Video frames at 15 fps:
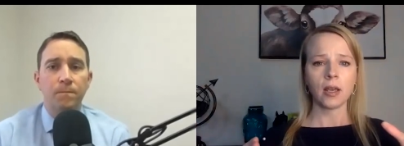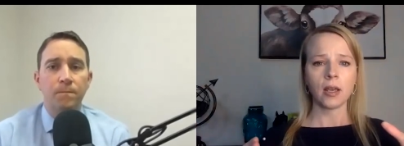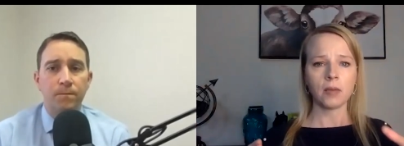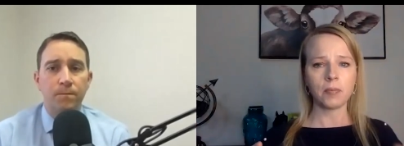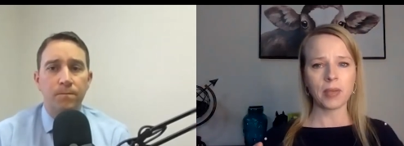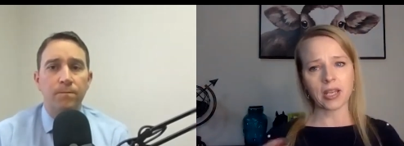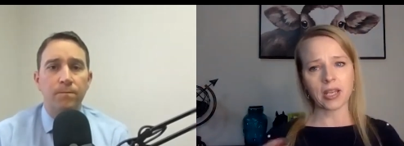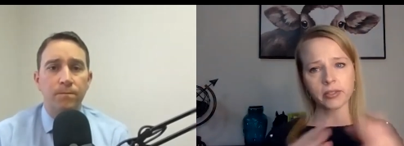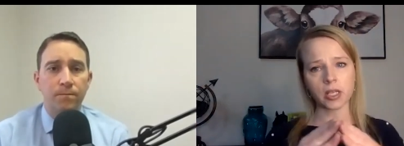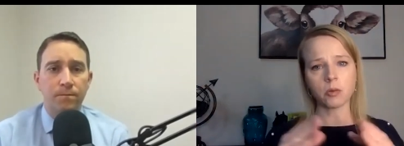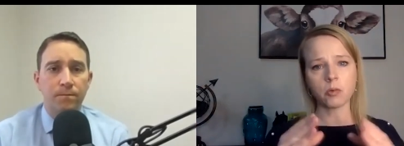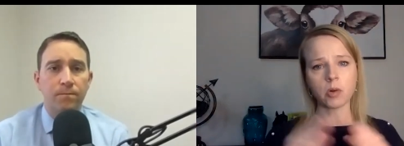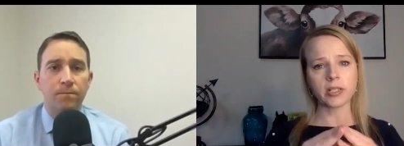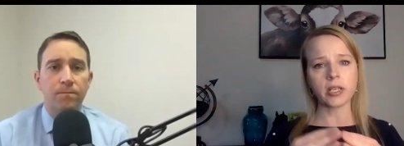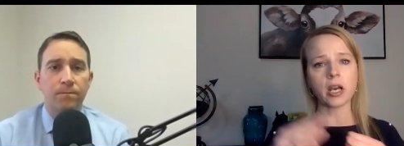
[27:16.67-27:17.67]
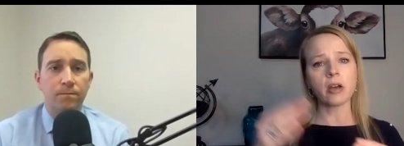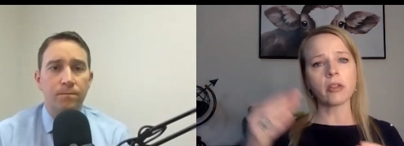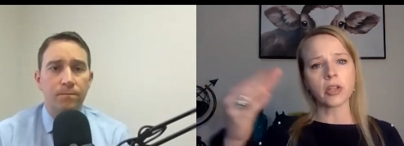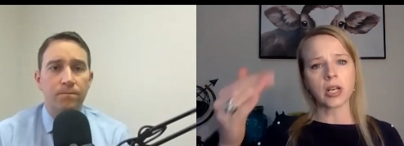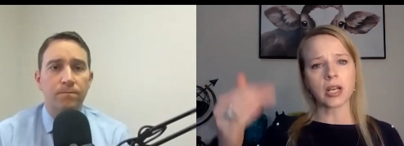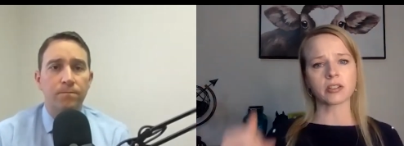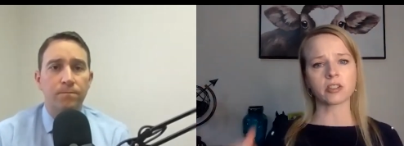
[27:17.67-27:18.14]
Speaker 1: And because they don't want to tell
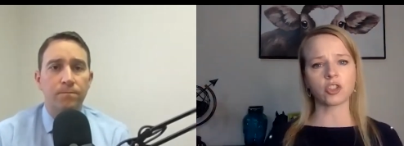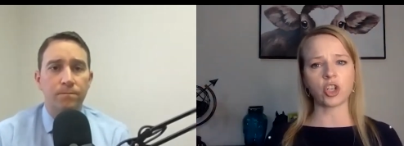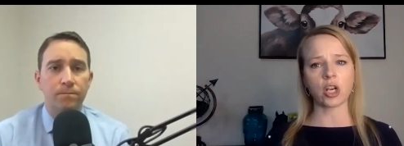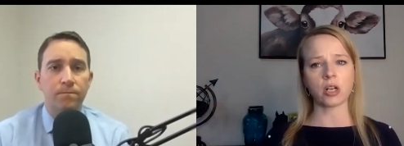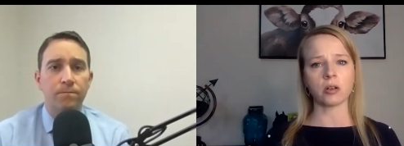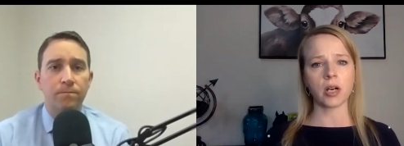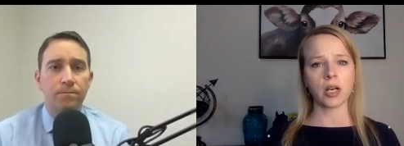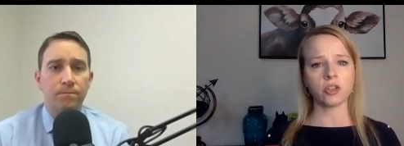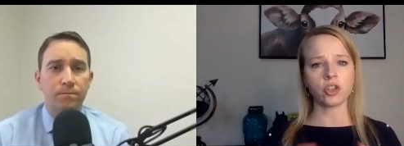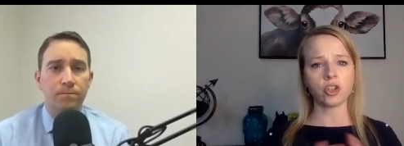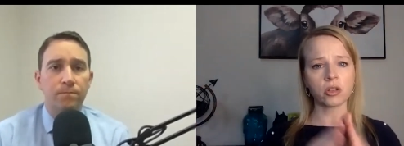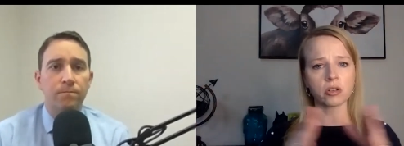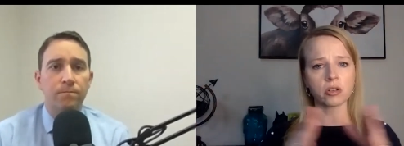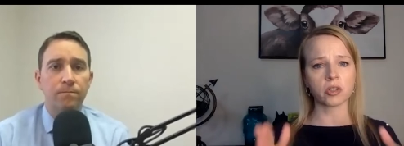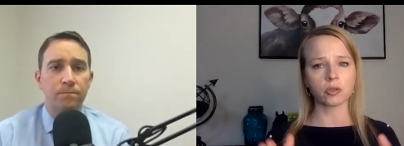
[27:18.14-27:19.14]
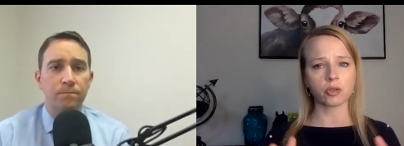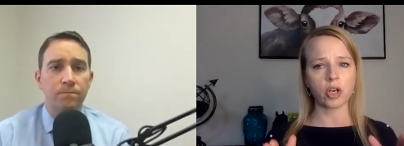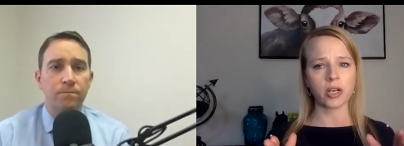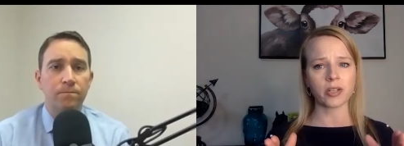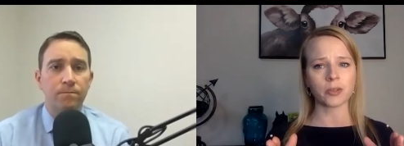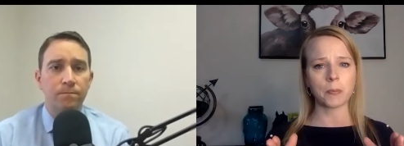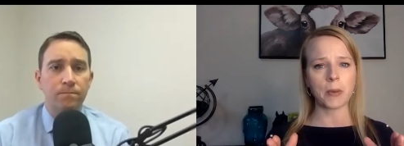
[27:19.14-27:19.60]
the next generation, there's no
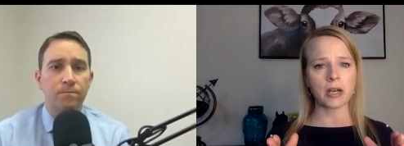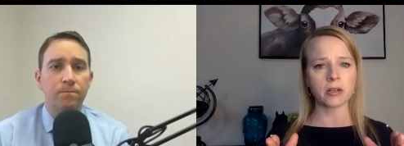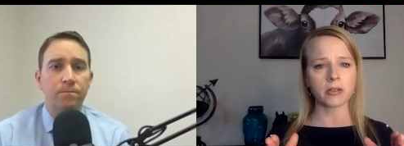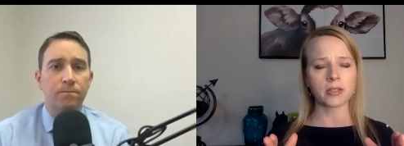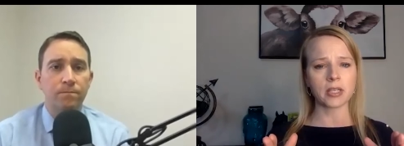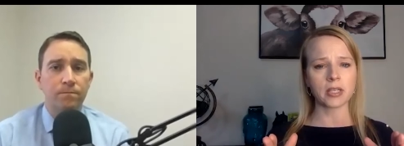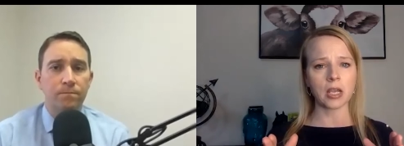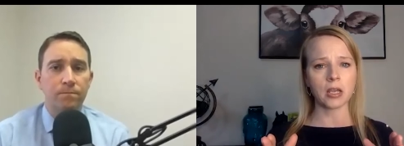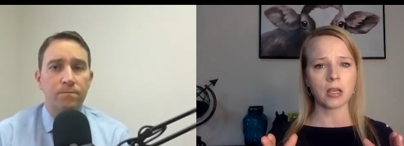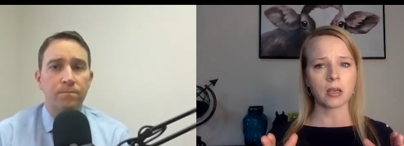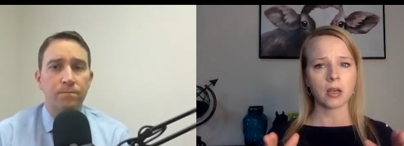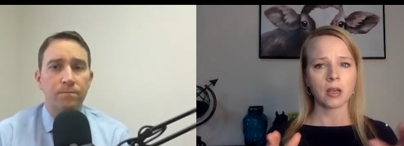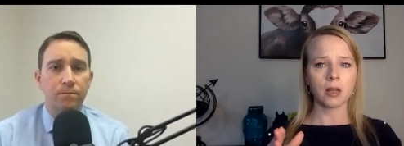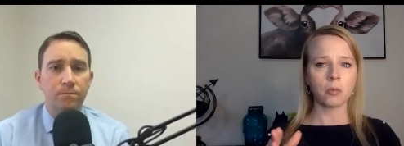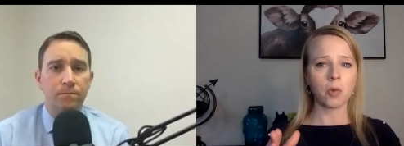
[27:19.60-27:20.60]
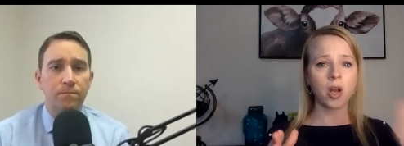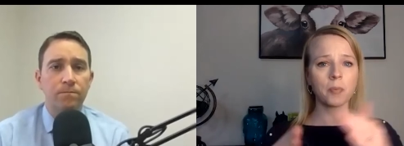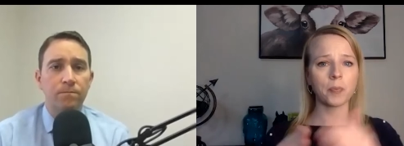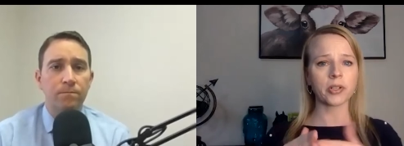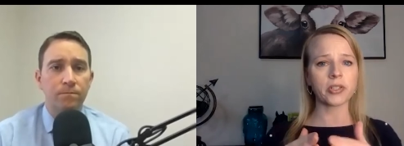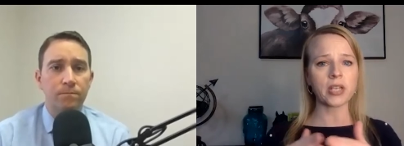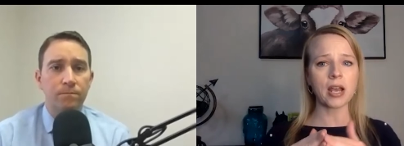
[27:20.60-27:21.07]
transparency. They want to
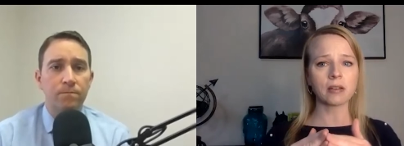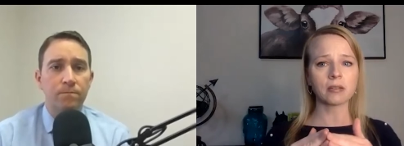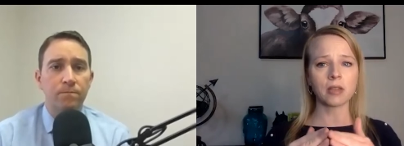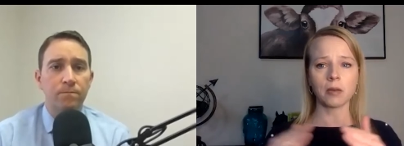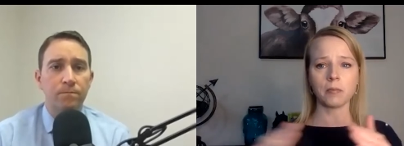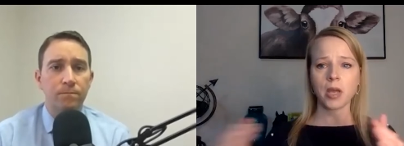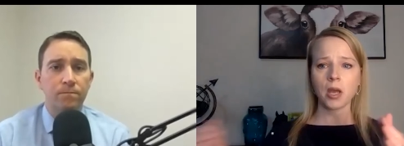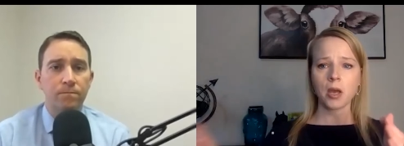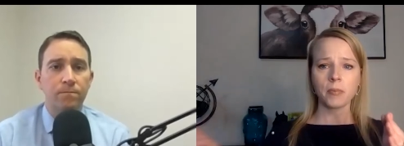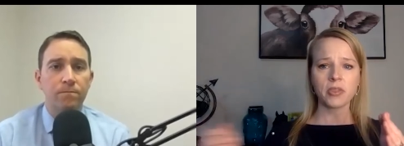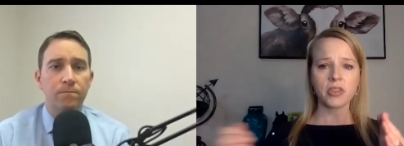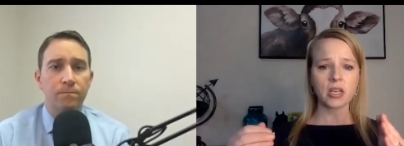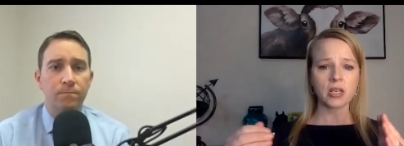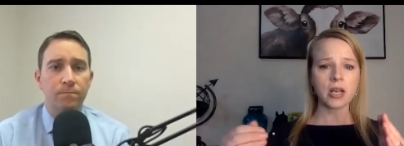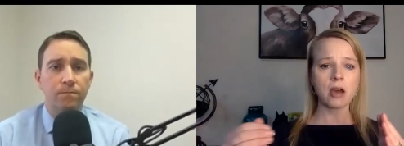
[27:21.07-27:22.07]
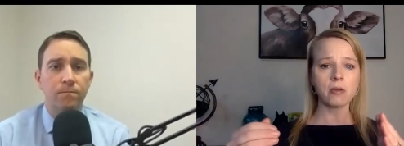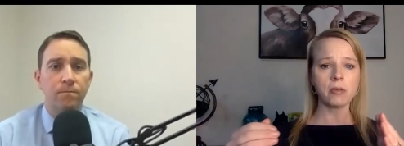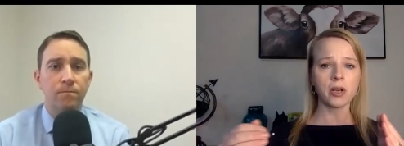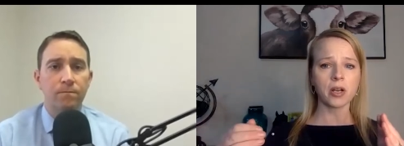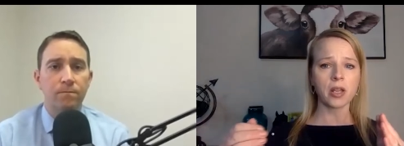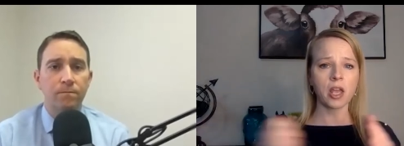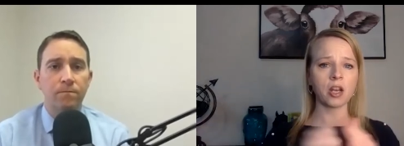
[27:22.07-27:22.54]
protect them. But then now
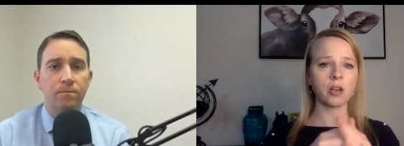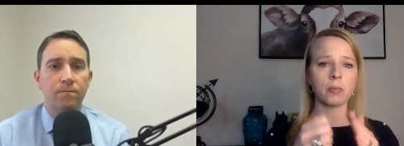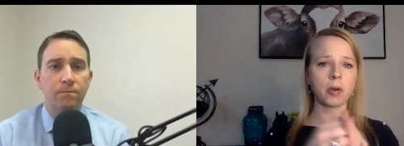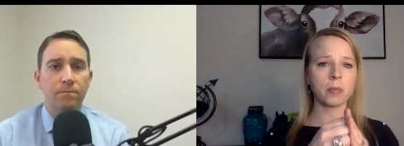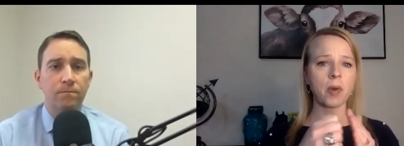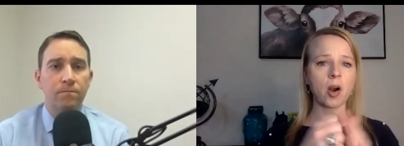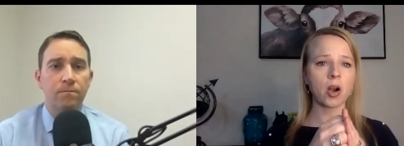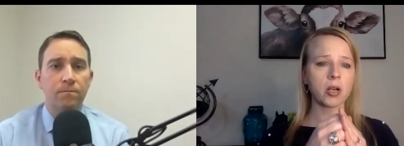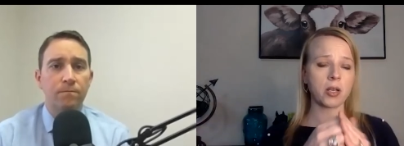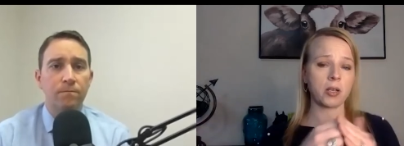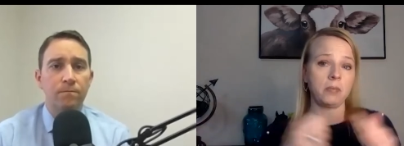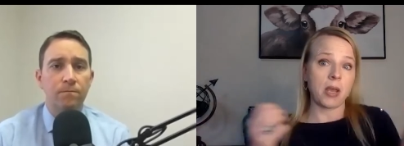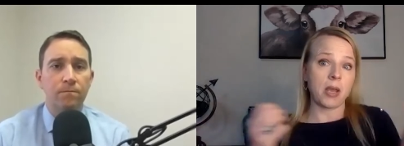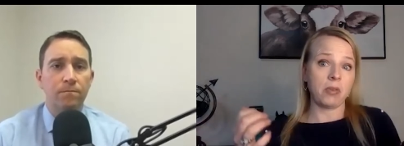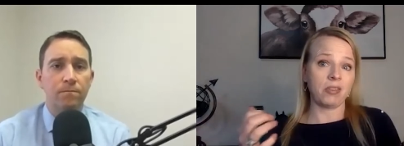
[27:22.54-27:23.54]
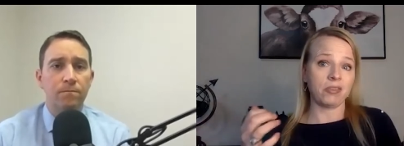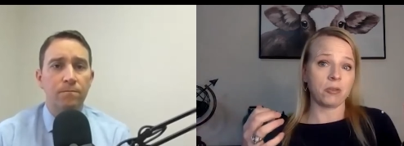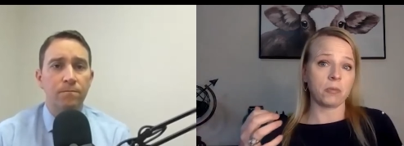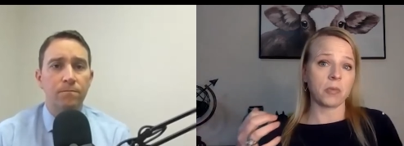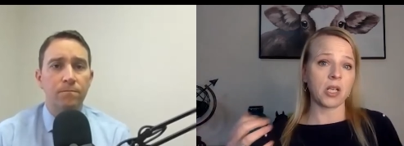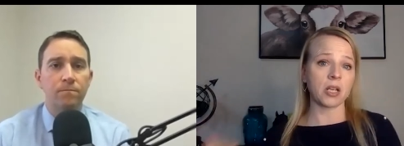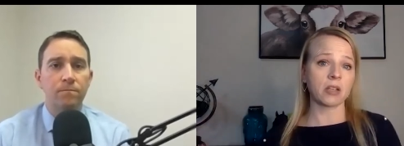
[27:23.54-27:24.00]
they're getting bombarded maybe
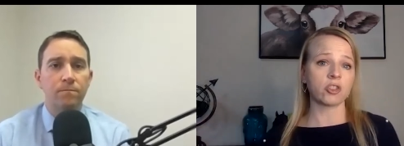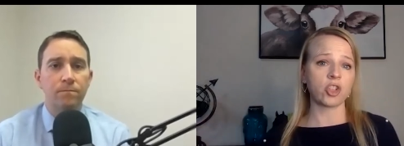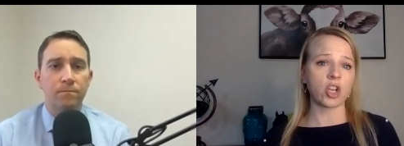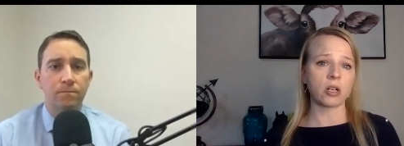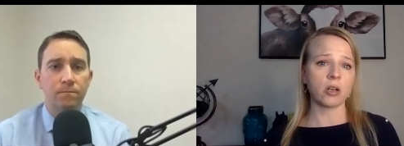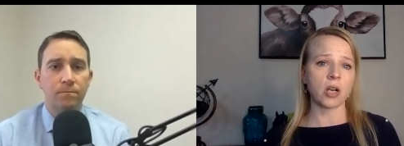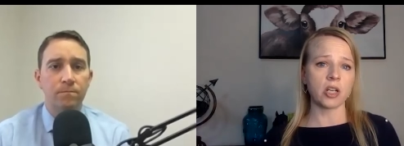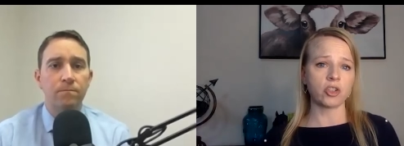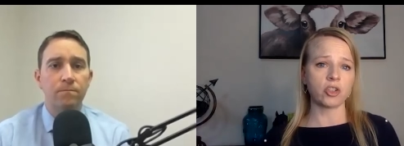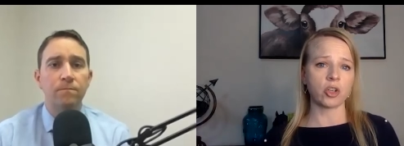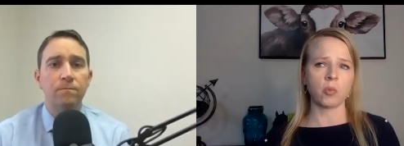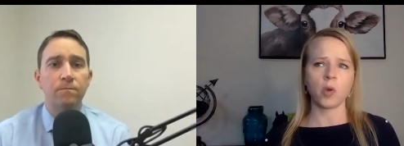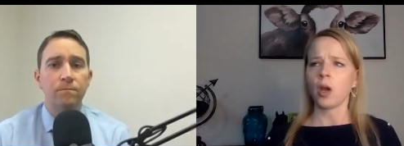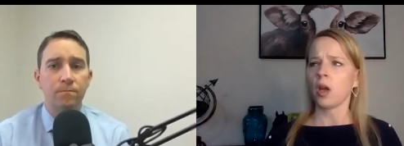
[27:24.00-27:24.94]
from the next generation.